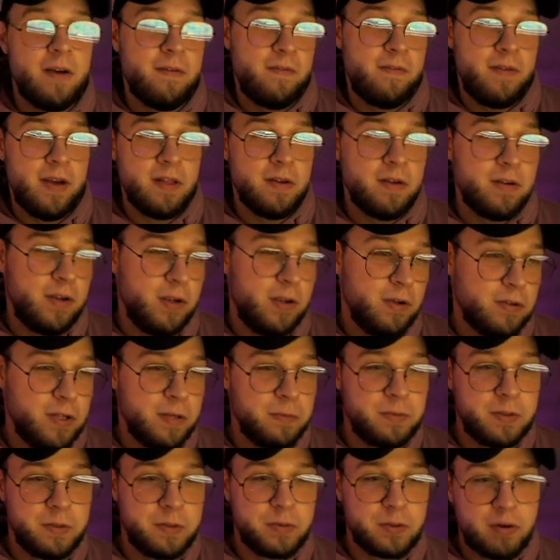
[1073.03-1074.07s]
fellow
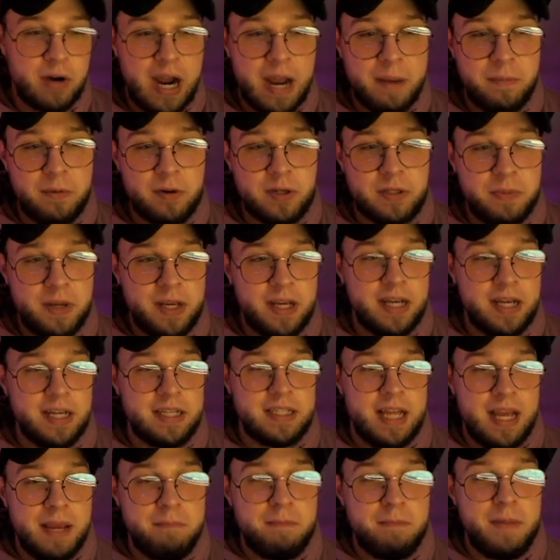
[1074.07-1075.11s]
YouTube subscribers because
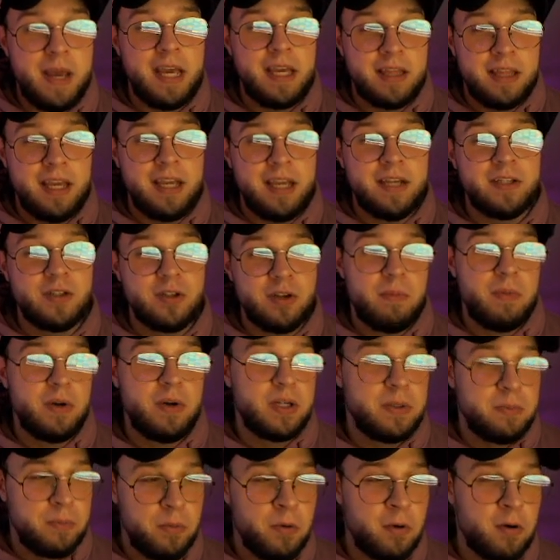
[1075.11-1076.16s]
they make things so
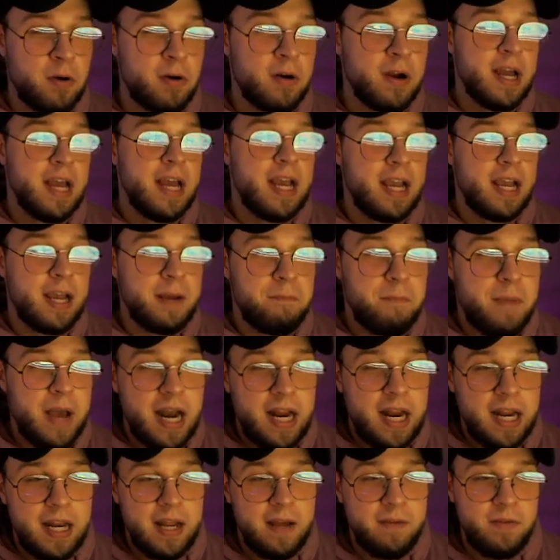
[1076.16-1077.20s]
much more
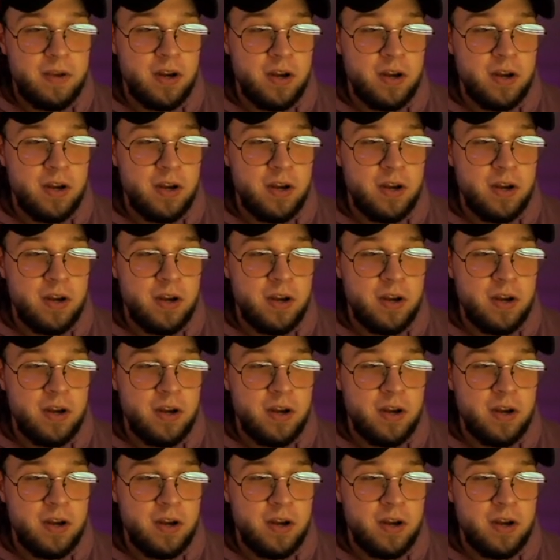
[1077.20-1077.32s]
competitive.